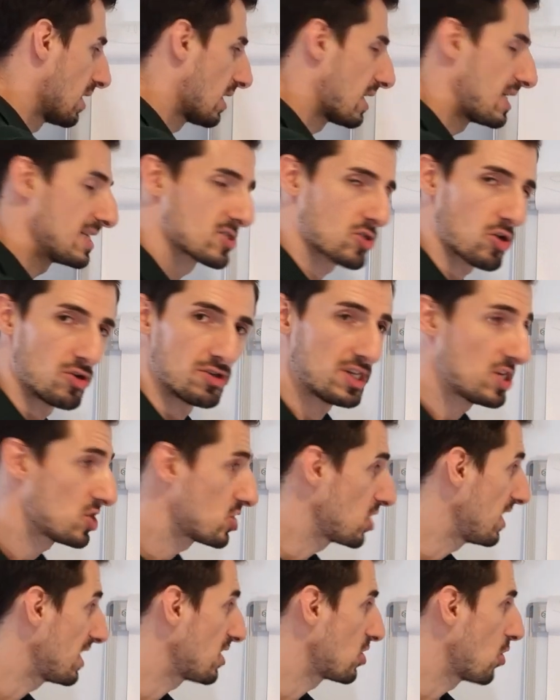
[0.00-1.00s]
It's
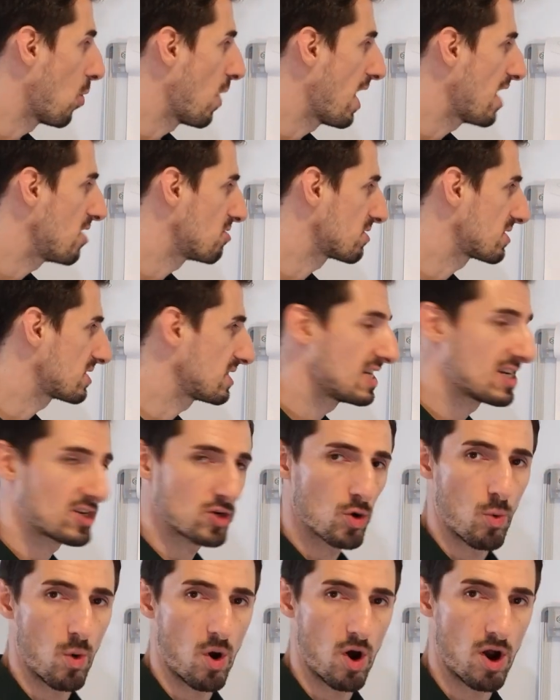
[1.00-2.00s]
conditioning the way you're seeing
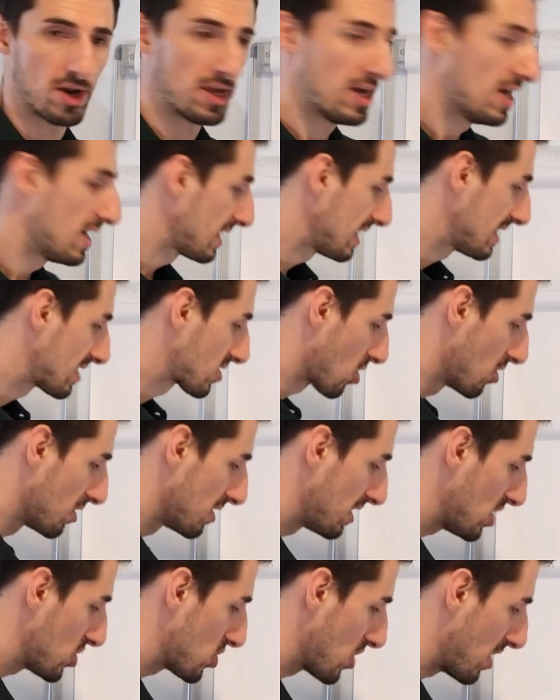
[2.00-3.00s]
the world, it's
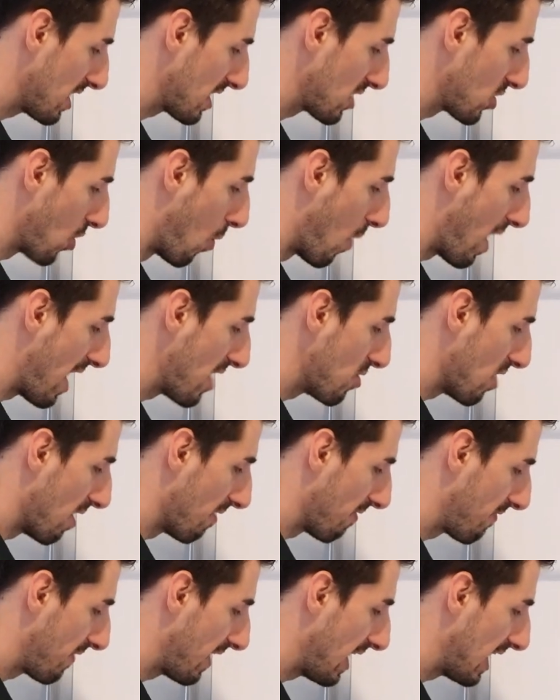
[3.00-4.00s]
conditioning the way you are
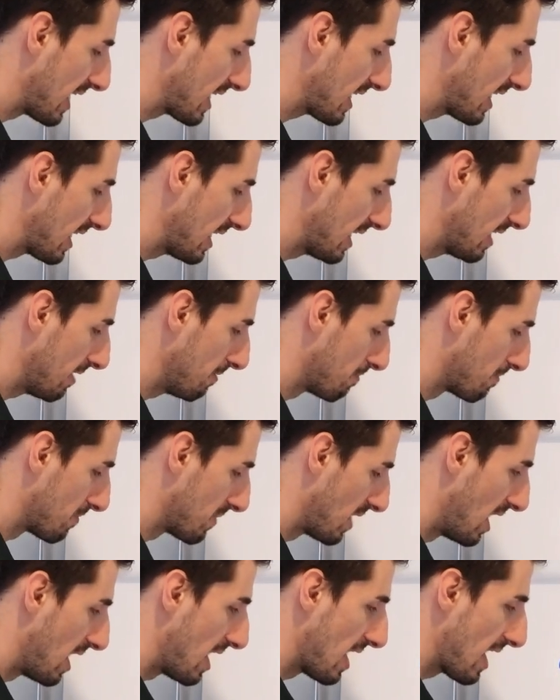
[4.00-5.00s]
feeling here,
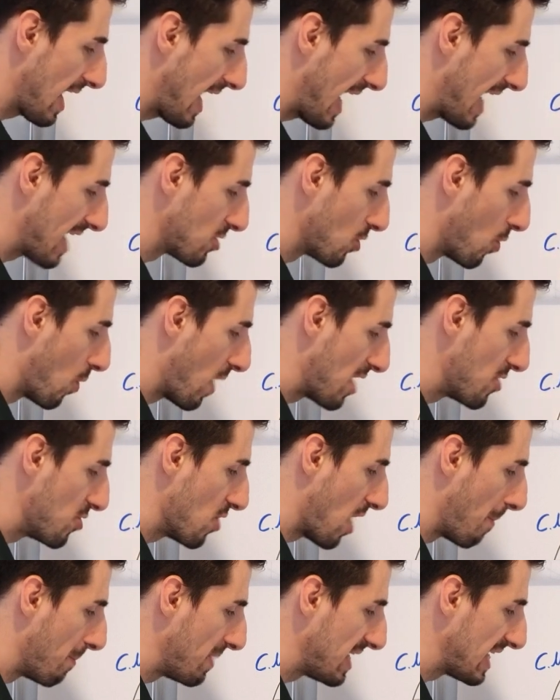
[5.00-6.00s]
and the way
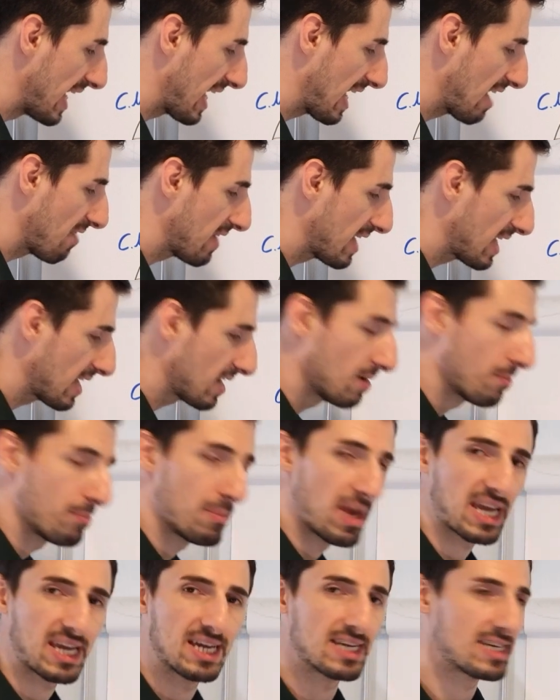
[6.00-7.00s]
you are behaving,
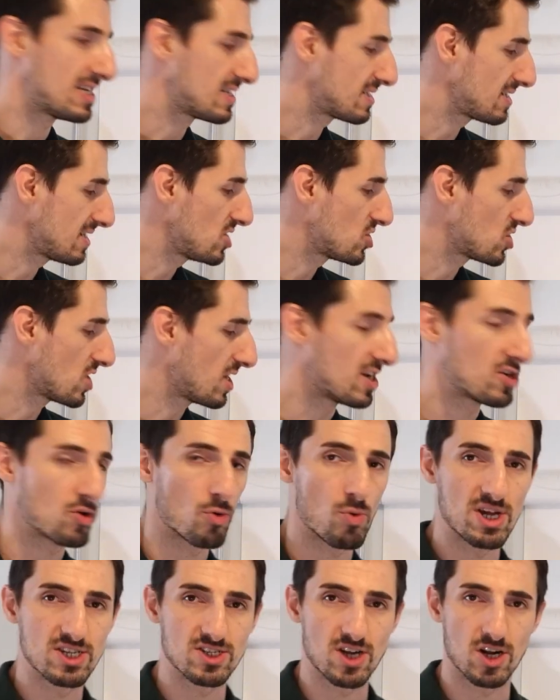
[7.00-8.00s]
making decisions, and the
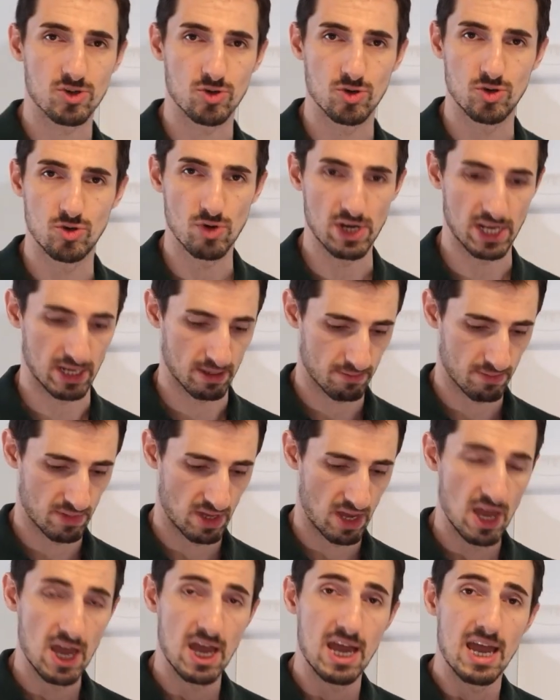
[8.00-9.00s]
result you're doing.
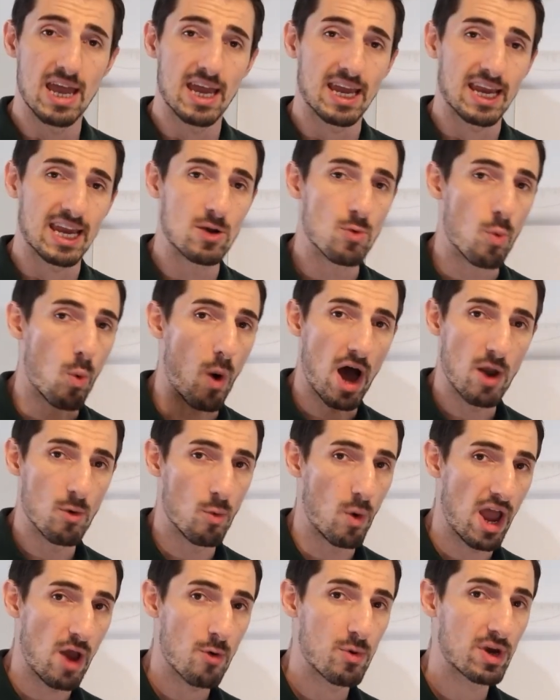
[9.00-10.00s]
In one
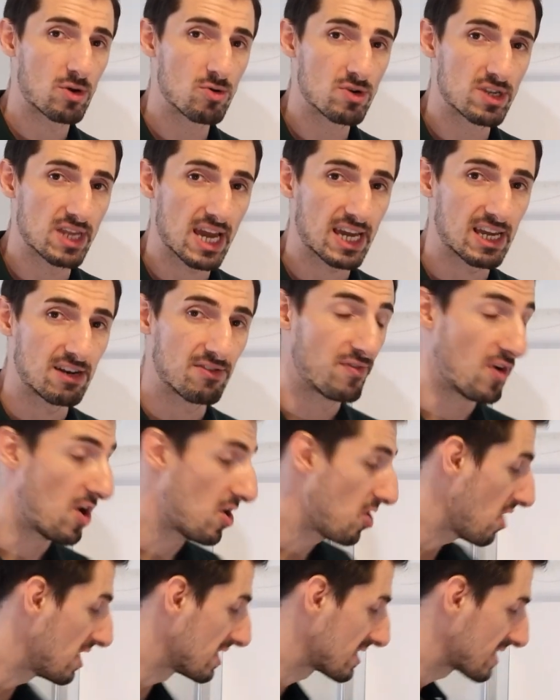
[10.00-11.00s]
way, we could take it
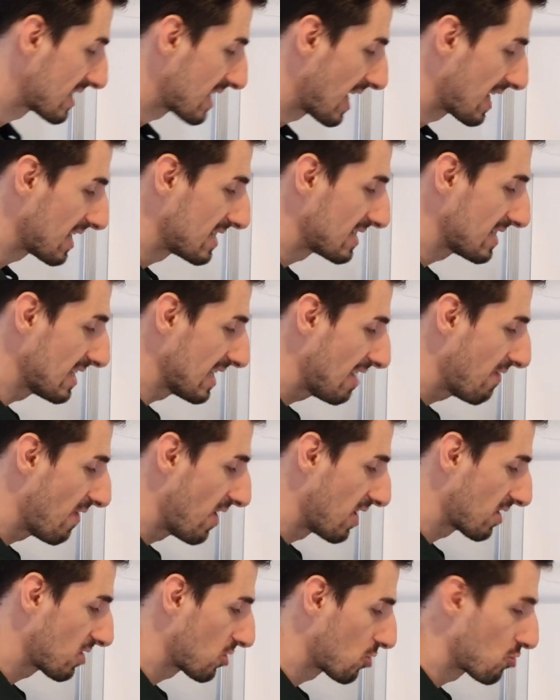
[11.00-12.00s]
further and say that it's
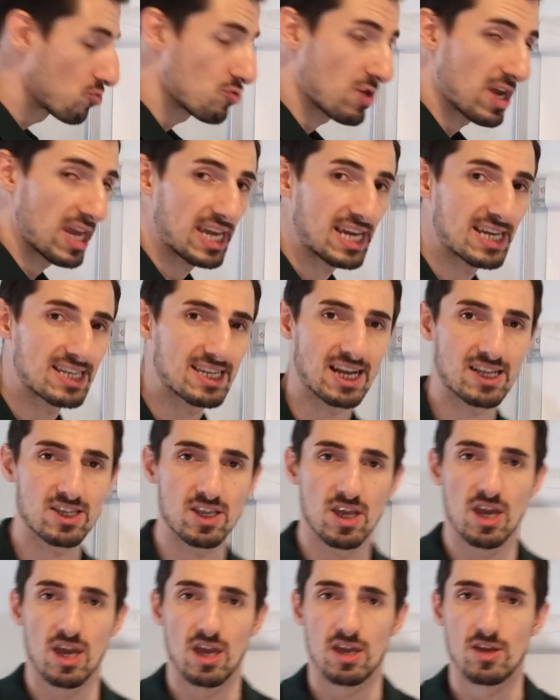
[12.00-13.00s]
even creating
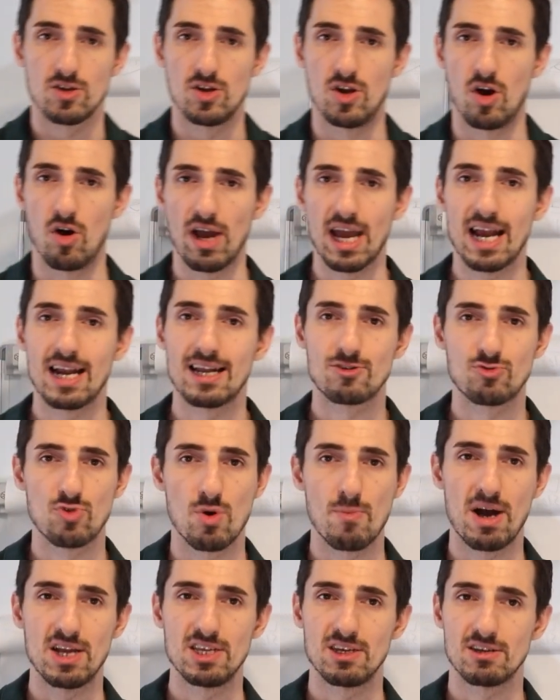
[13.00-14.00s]
that,
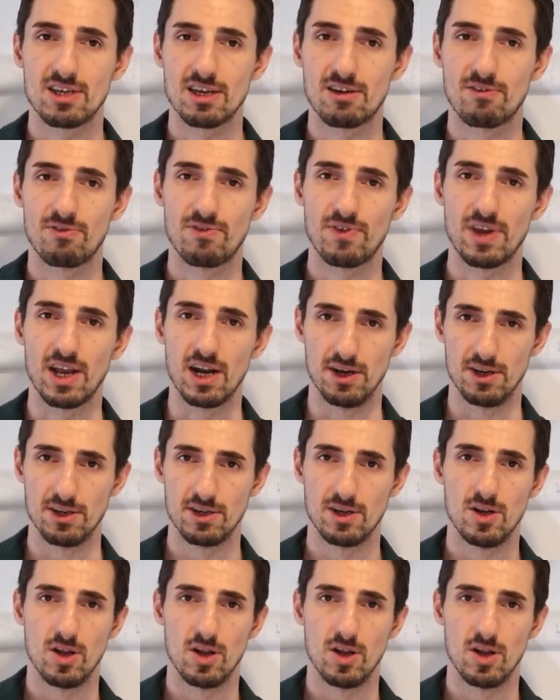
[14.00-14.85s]
electromagnetic field